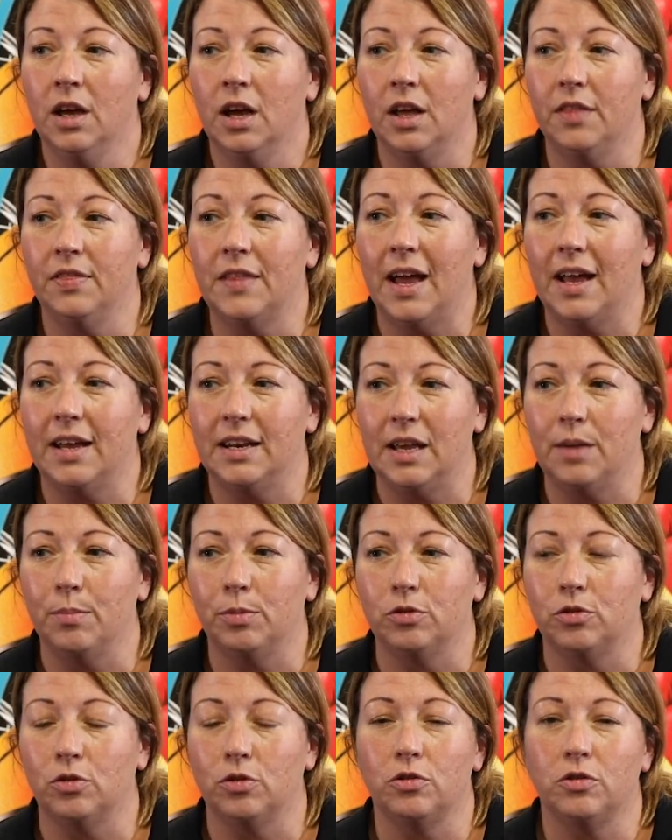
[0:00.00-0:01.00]
And that
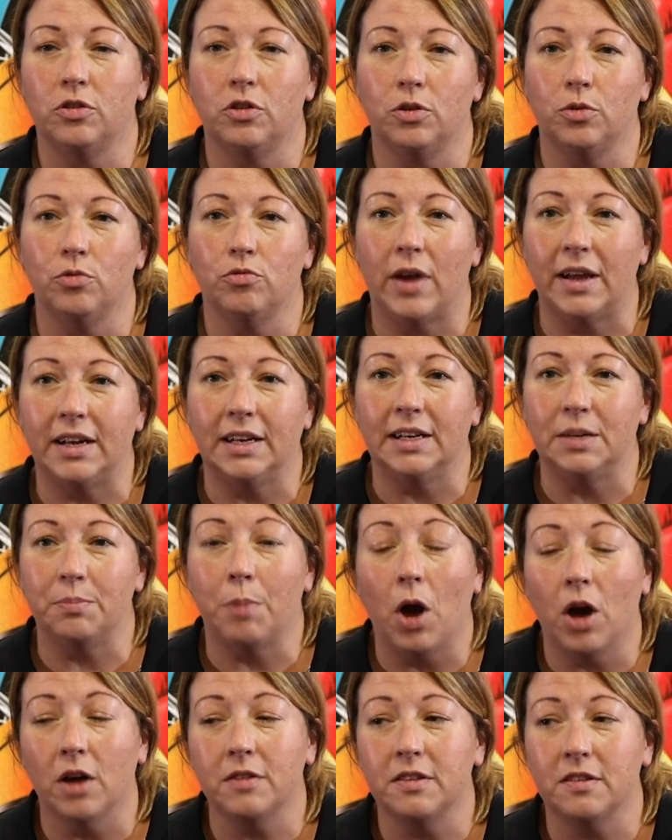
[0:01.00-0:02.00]
enables us to regularly
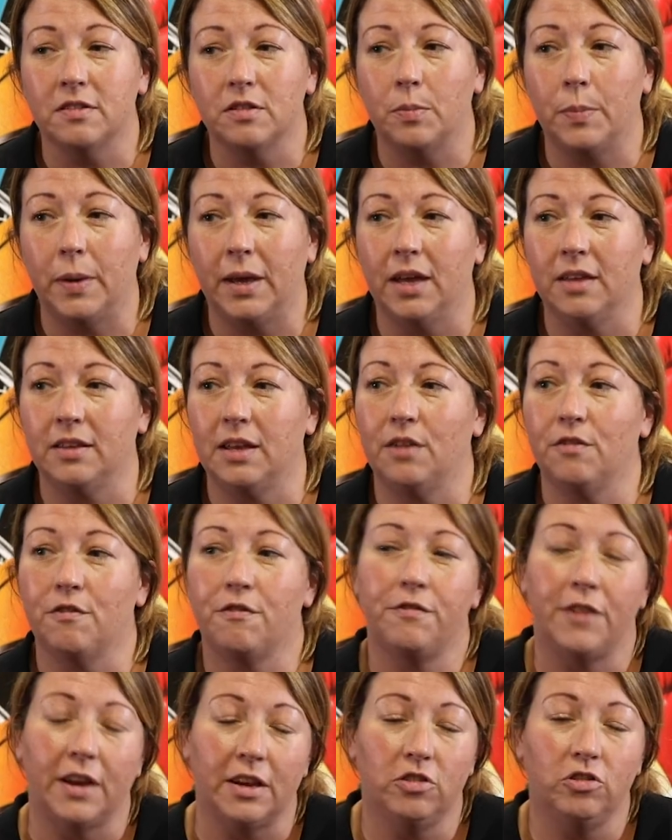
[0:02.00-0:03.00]
participate in
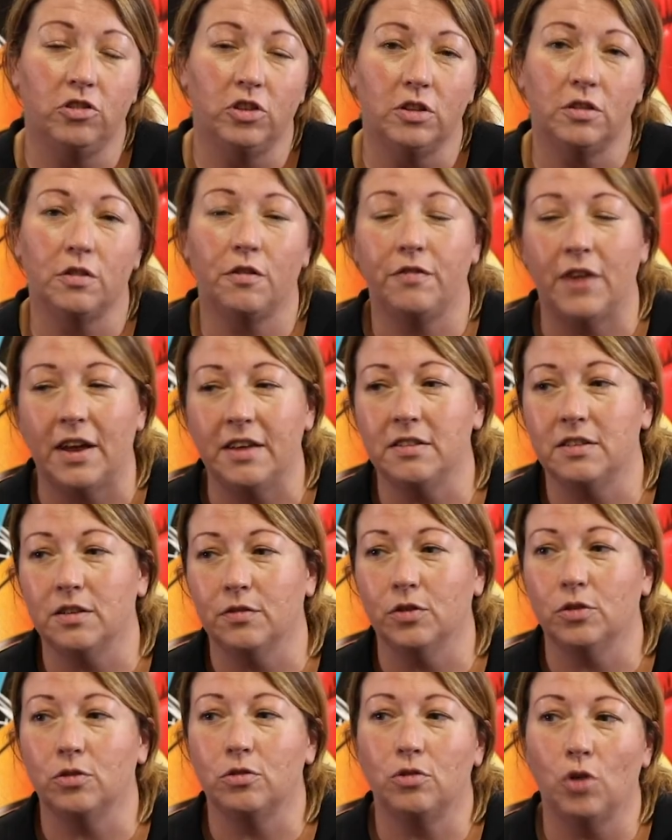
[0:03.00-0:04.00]
fixtures,
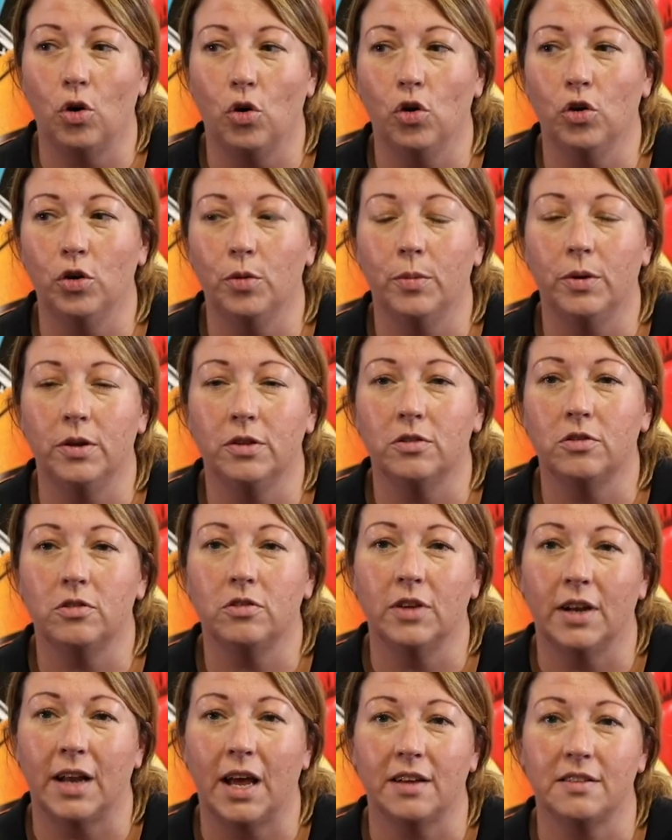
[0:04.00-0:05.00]
festivals,
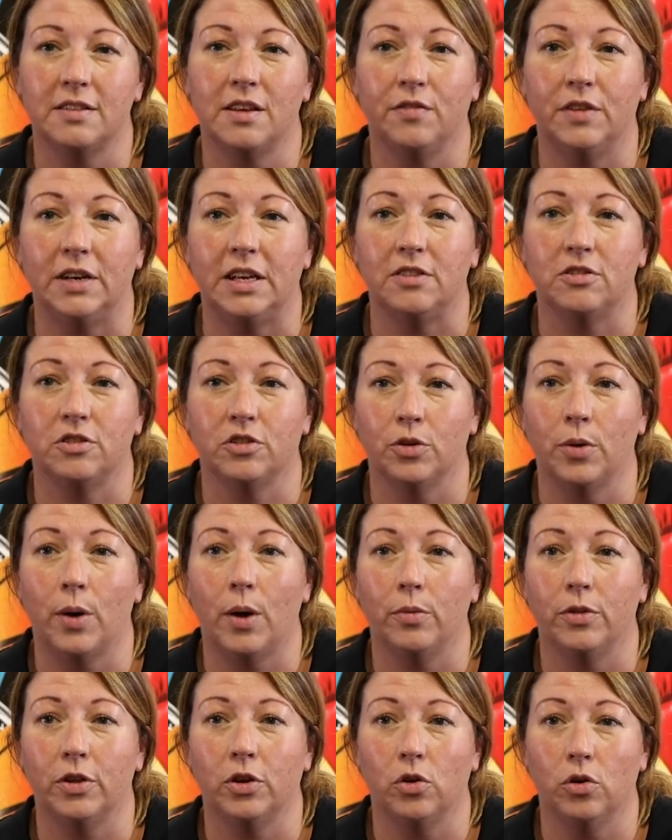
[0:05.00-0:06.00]
tournaments and activities
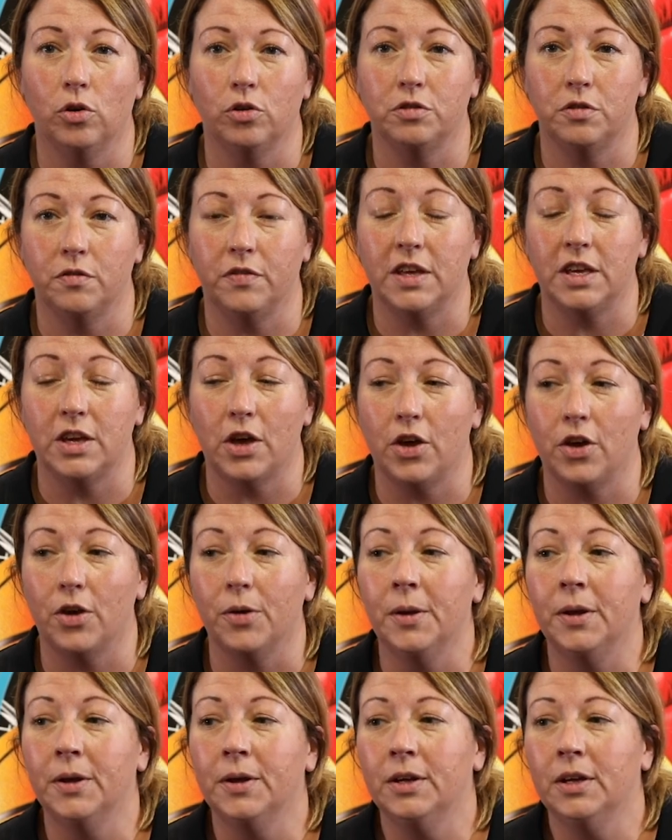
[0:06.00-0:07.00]
throughout the course of the year.
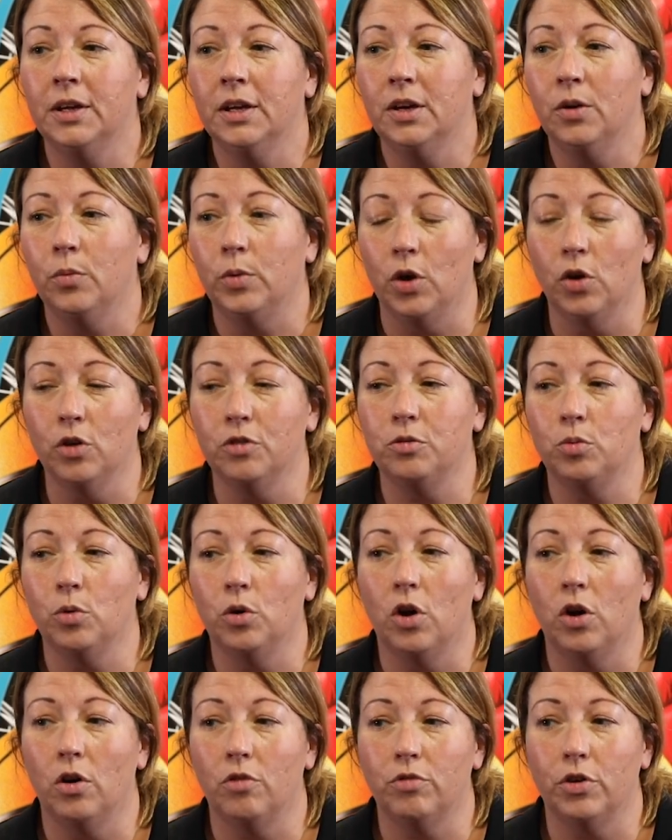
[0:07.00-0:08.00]
We
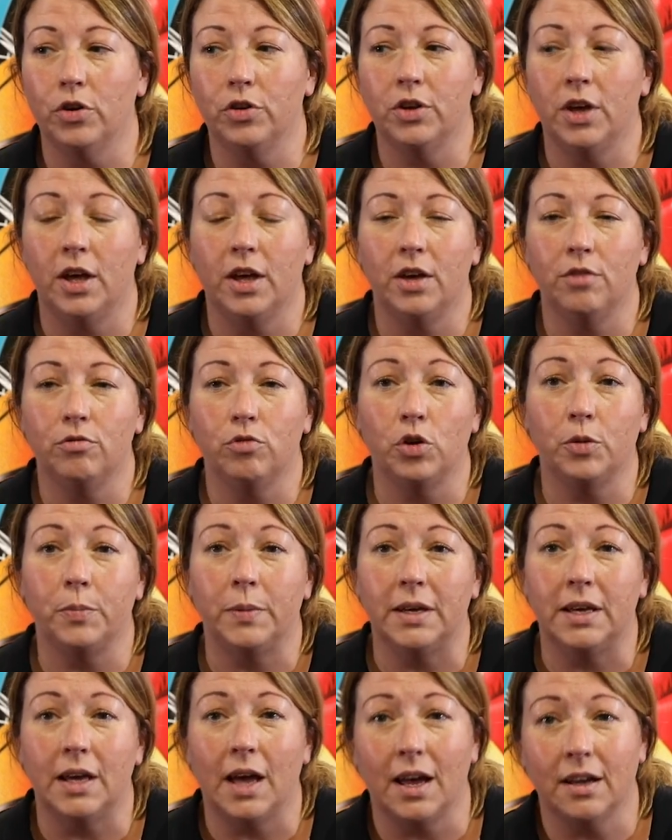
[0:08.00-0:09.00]
also run a
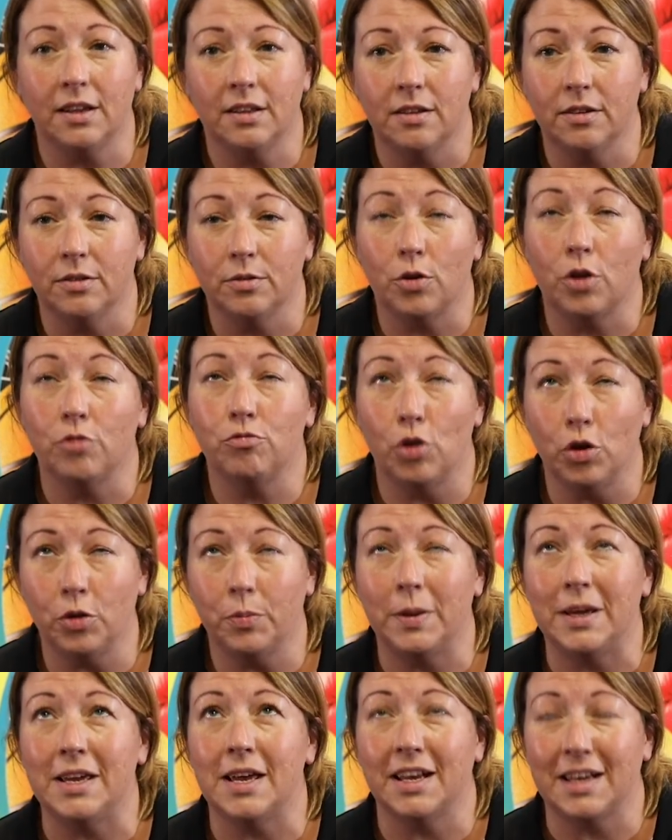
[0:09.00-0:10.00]
rugby
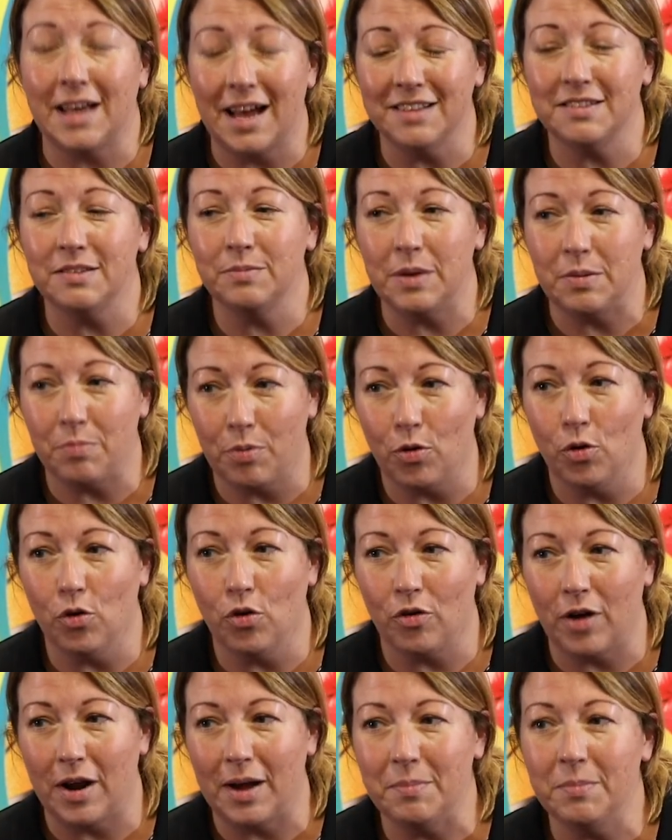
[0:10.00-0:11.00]
academy
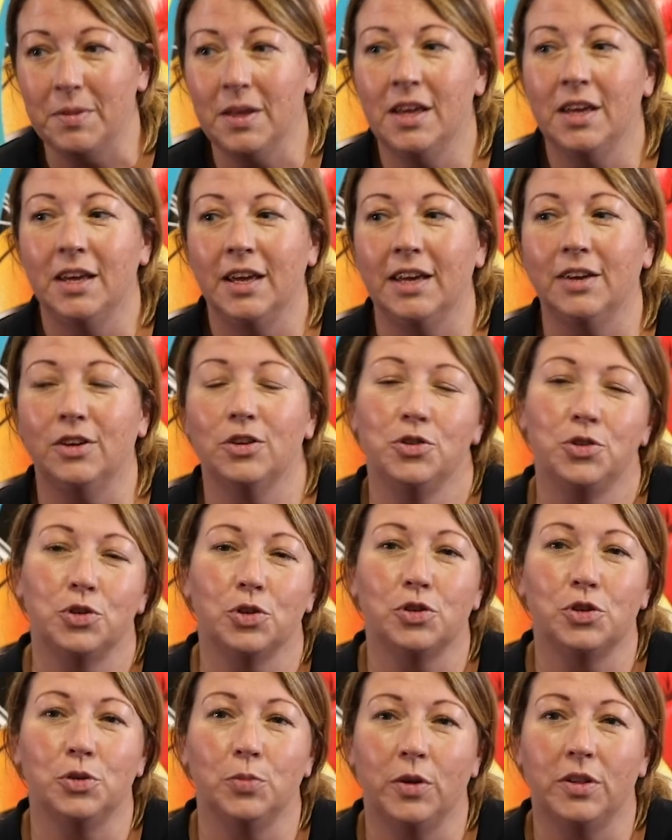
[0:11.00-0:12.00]
programme in
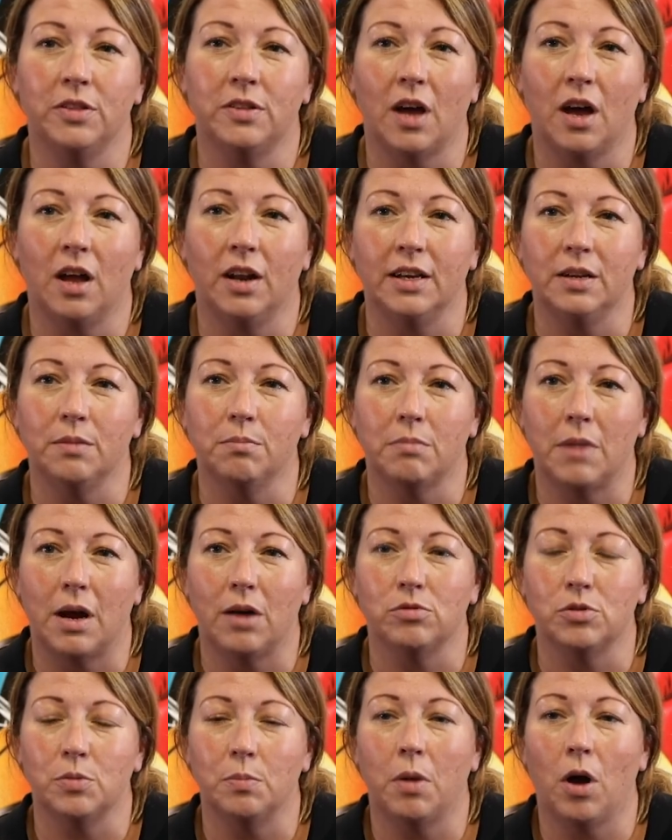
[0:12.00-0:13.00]
conjunction with Darlington
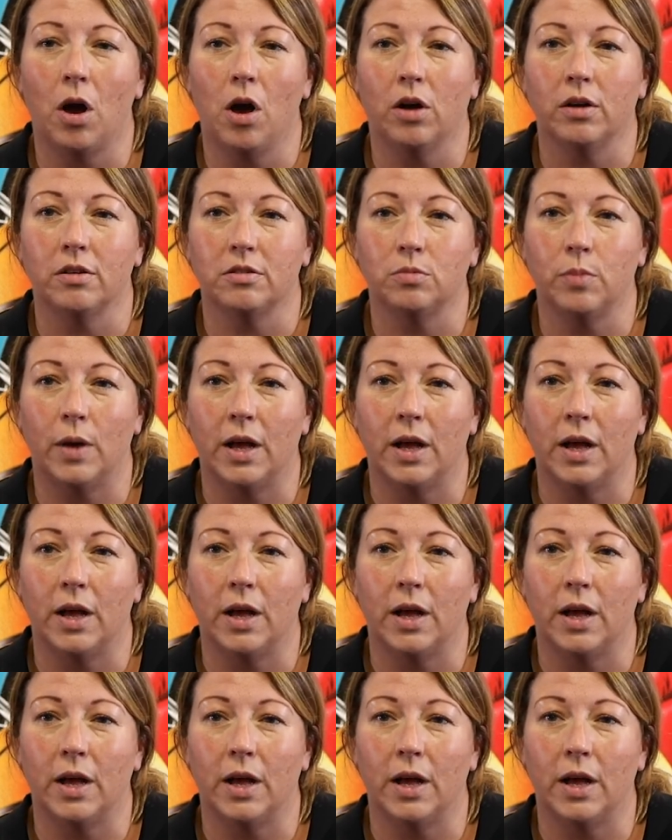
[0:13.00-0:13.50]
Mowden Park as